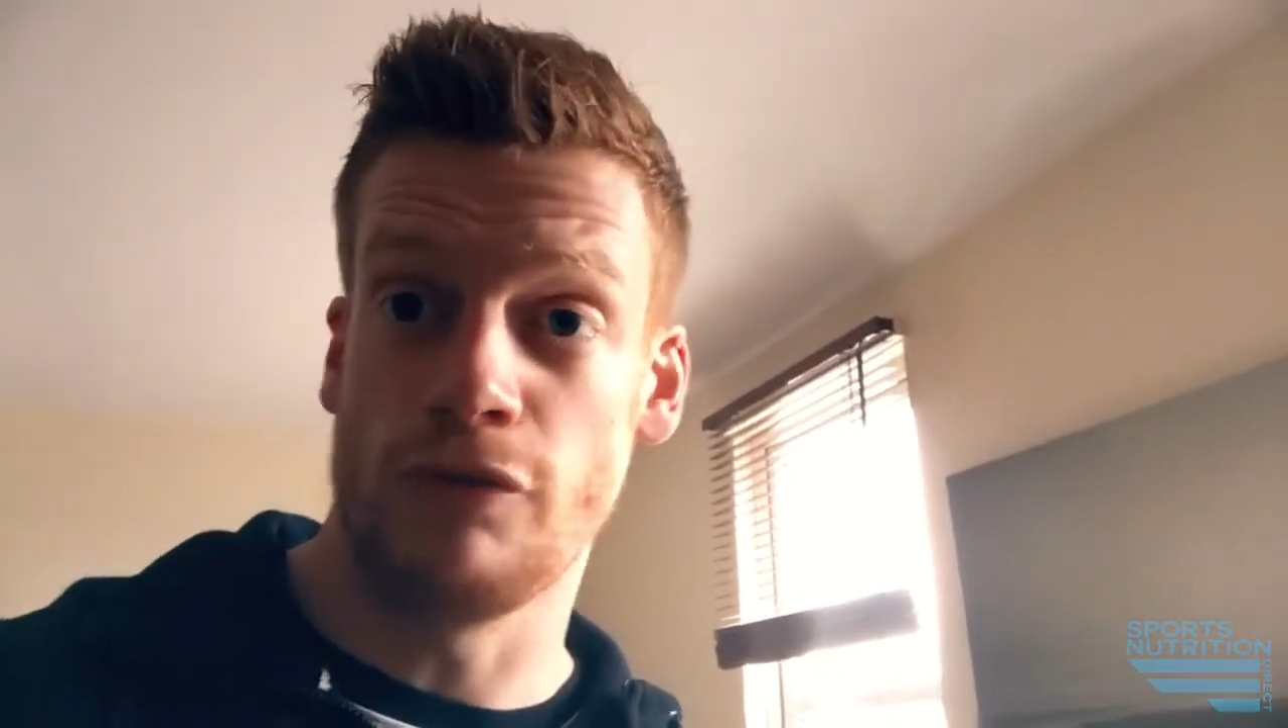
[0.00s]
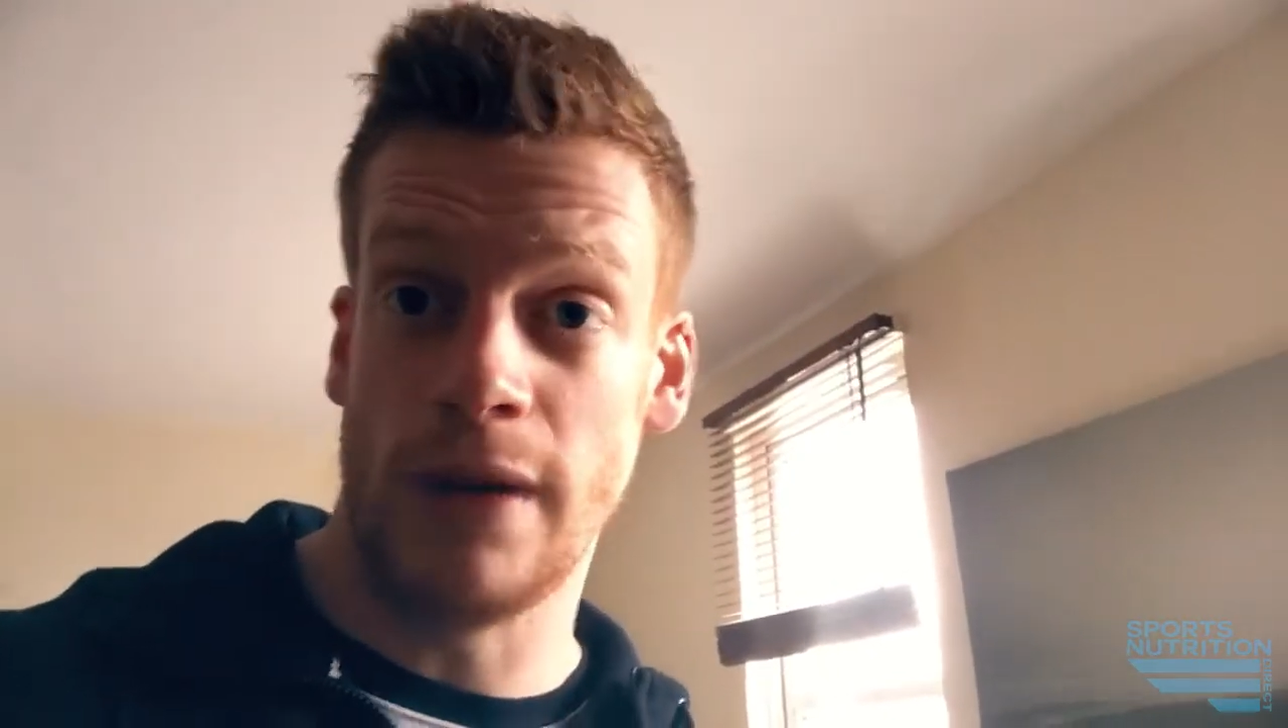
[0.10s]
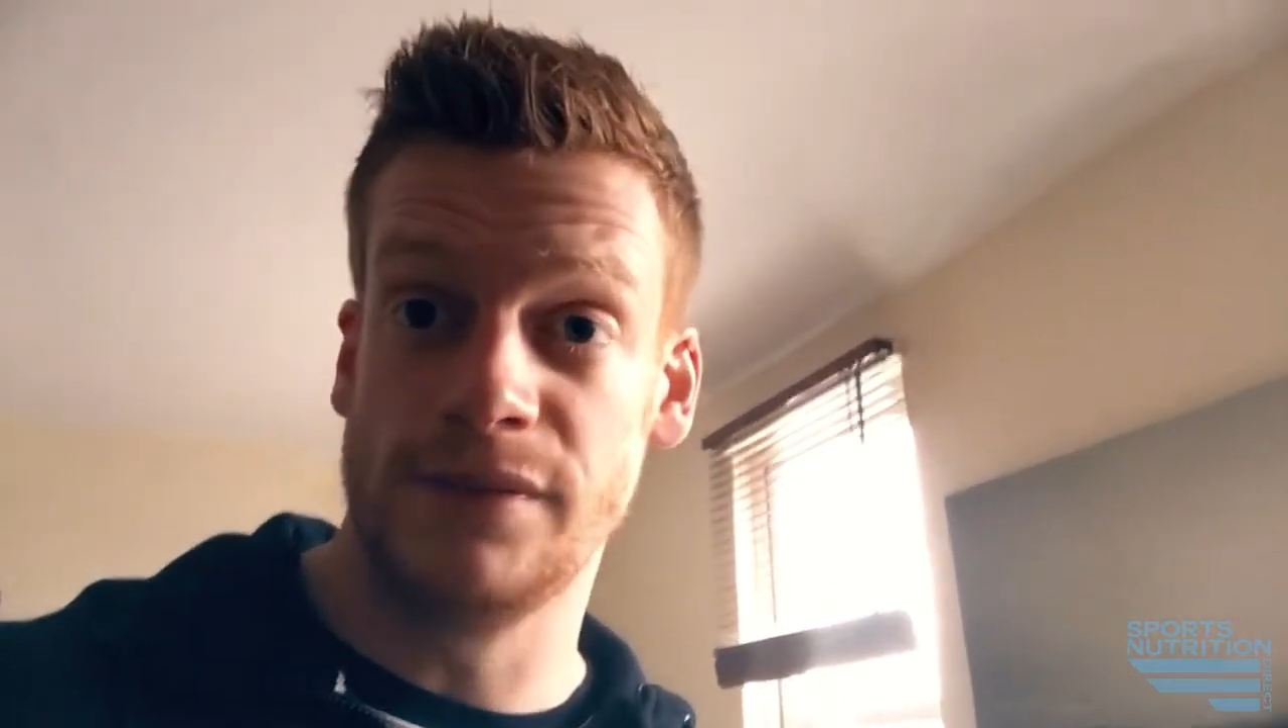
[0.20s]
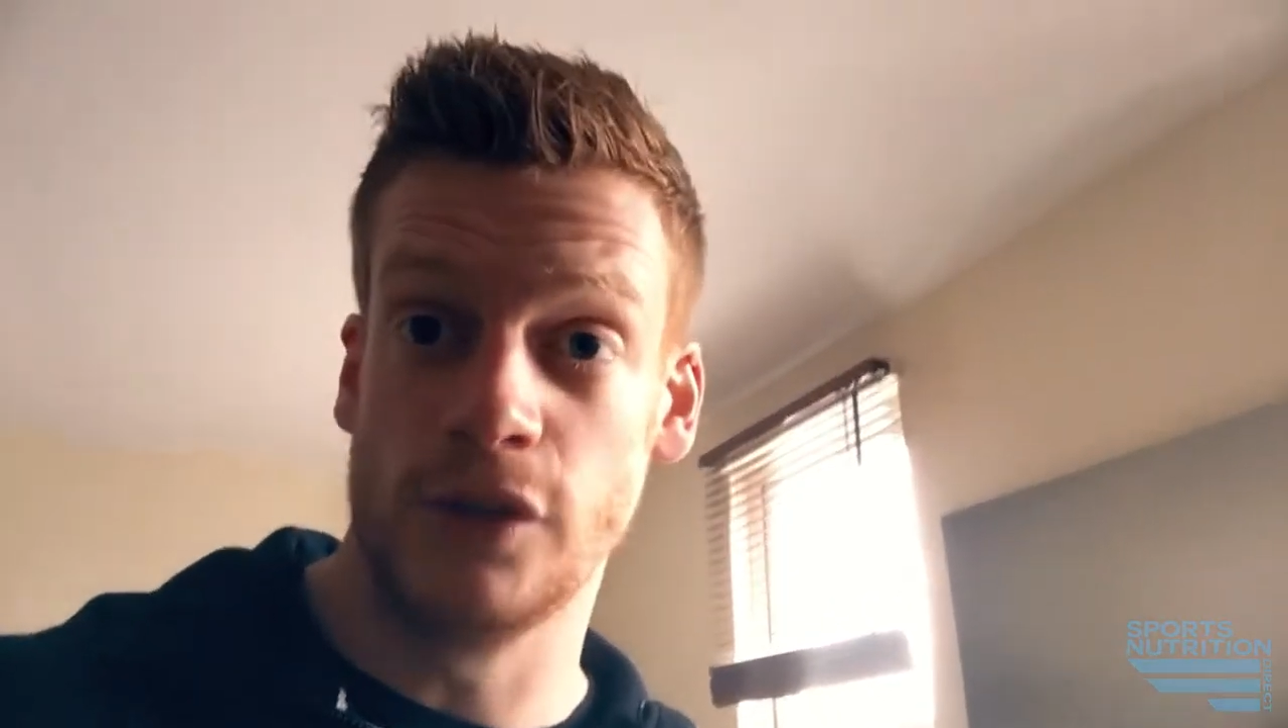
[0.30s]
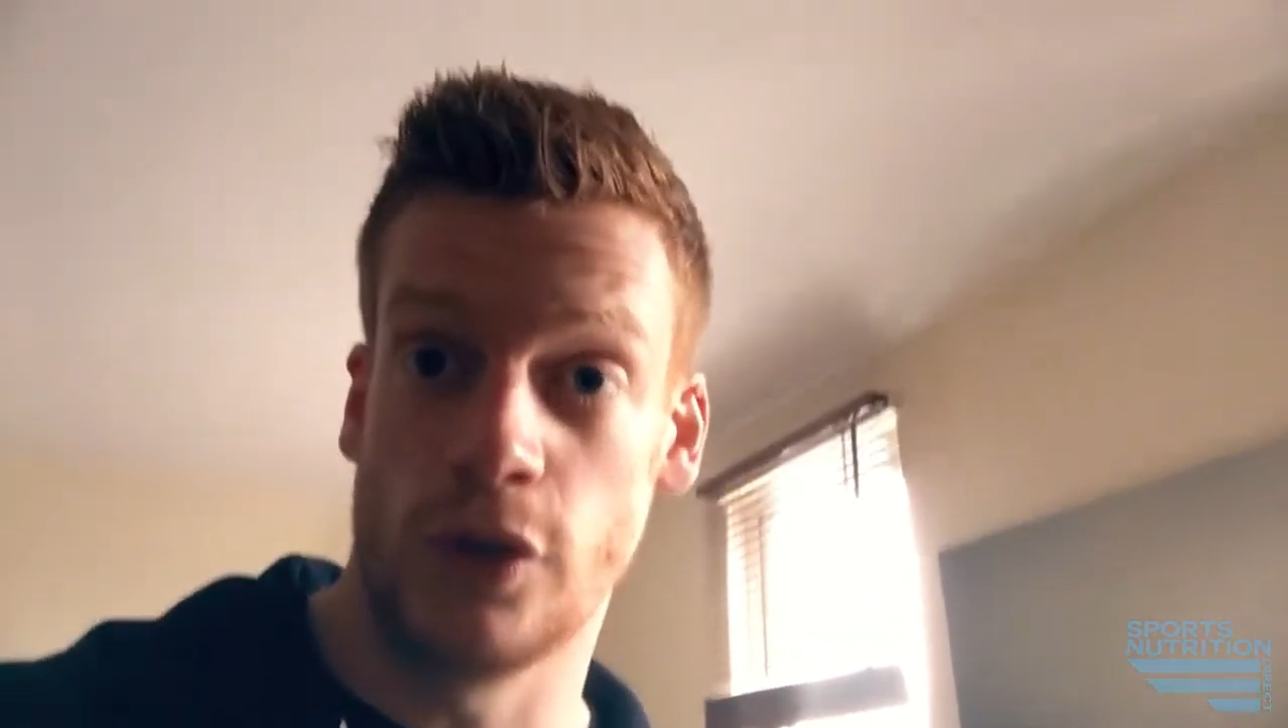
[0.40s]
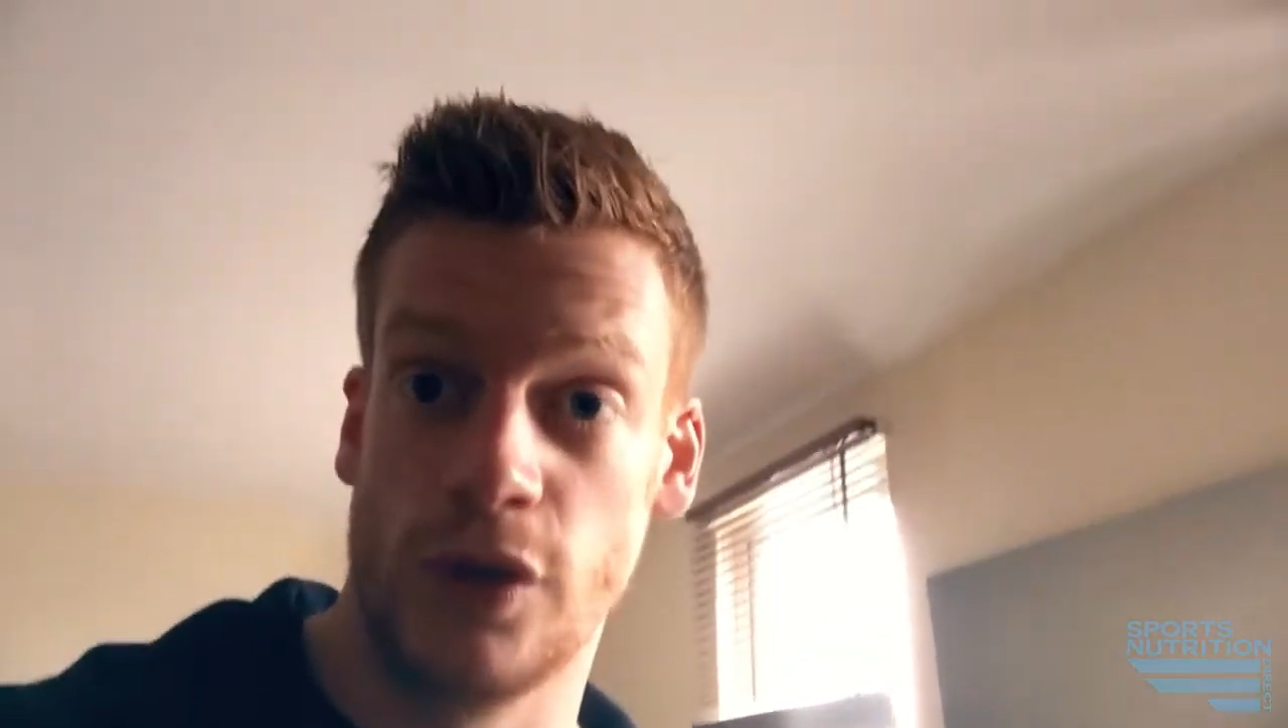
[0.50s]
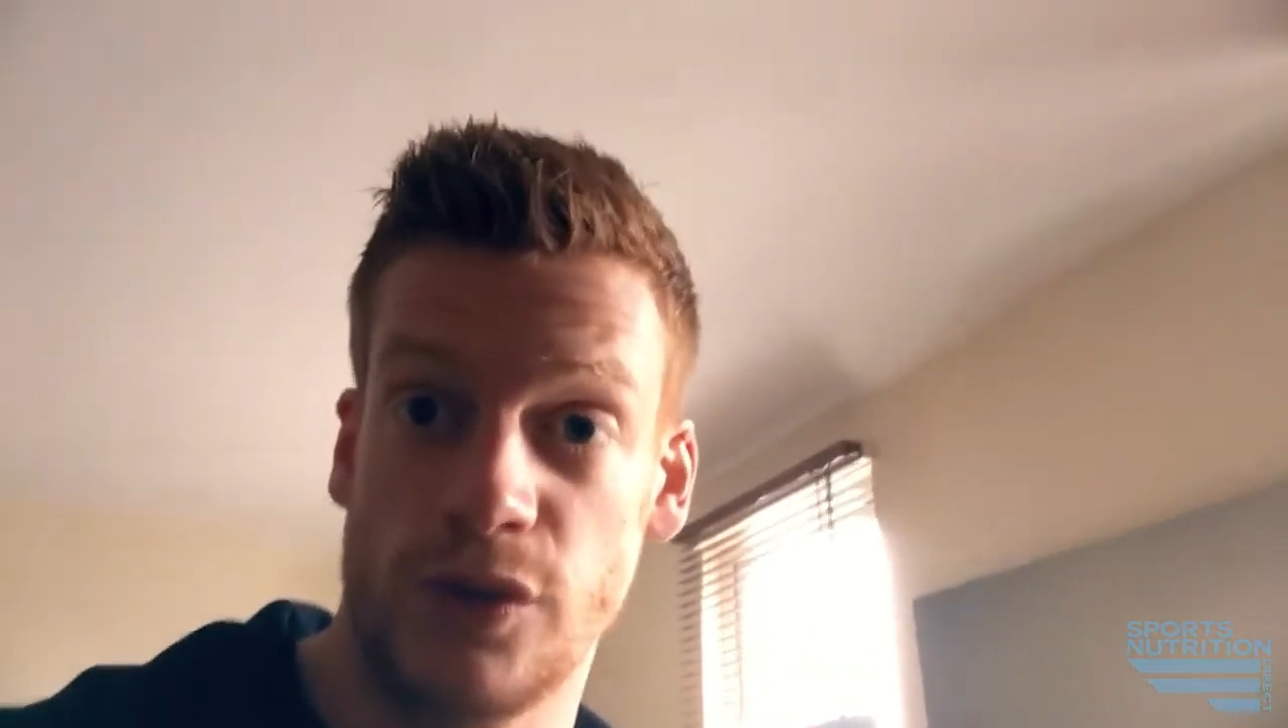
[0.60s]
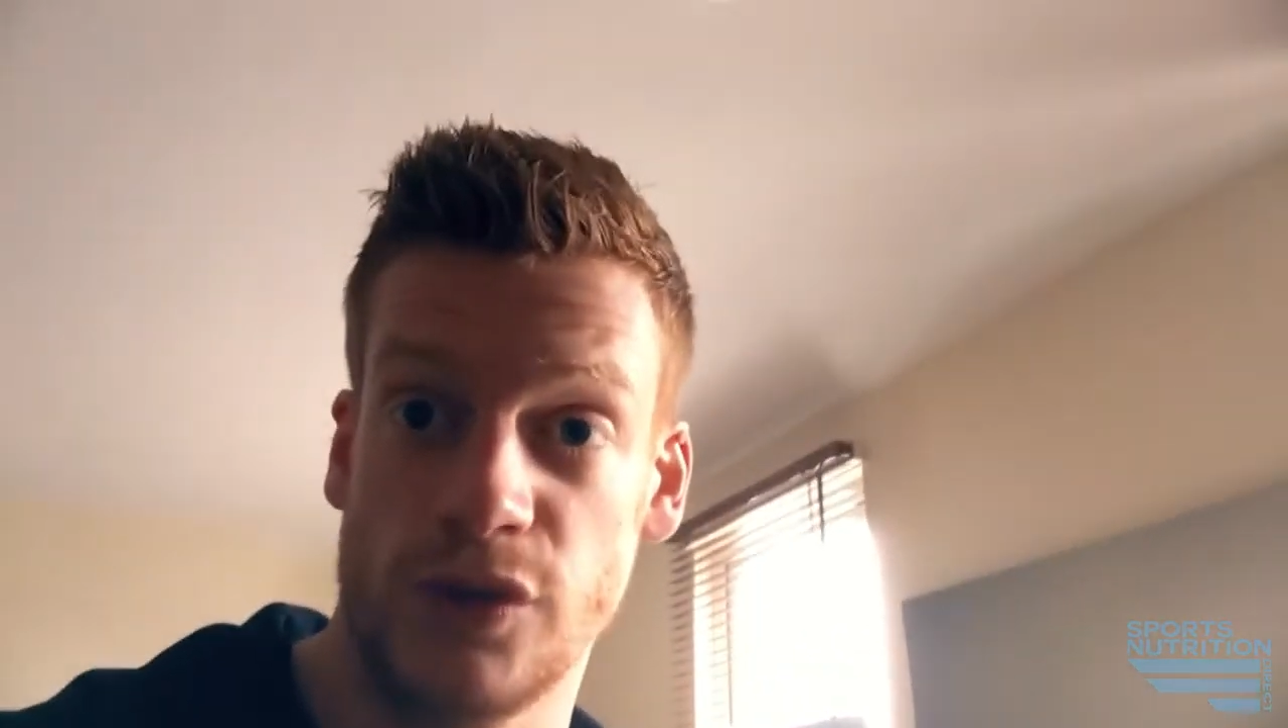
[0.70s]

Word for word: rapeseed oil,